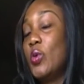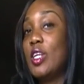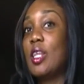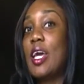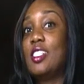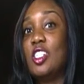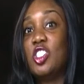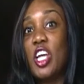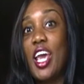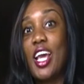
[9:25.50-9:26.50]
would like to
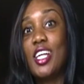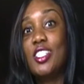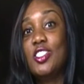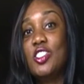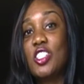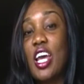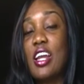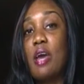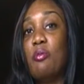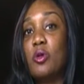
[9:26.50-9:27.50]
change,
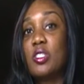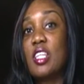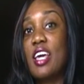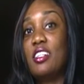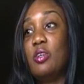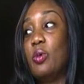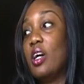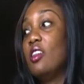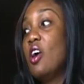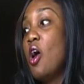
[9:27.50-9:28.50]
and I most likely
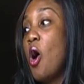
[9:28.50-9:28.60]
will.